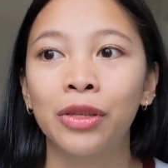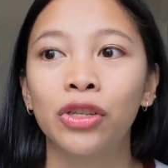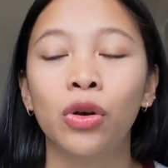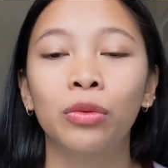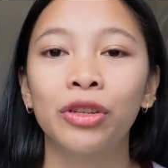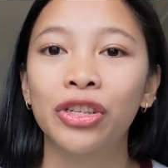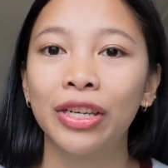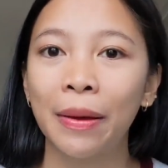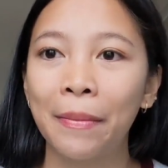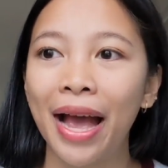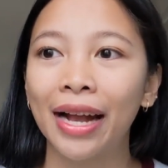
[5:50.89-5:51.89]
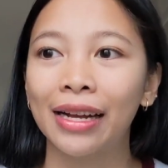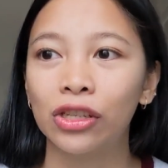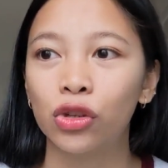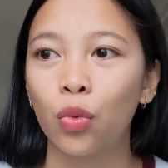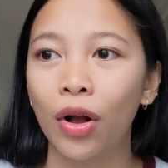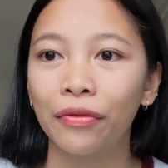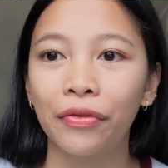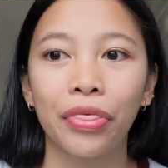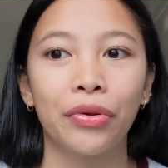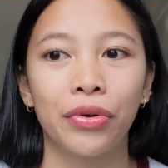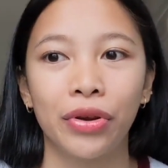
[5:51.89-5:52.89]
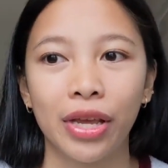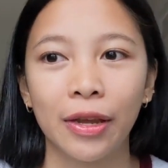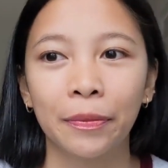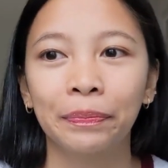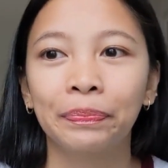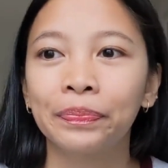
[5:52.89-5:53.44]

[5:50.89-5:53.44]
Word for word: They told me to come back at 12.30.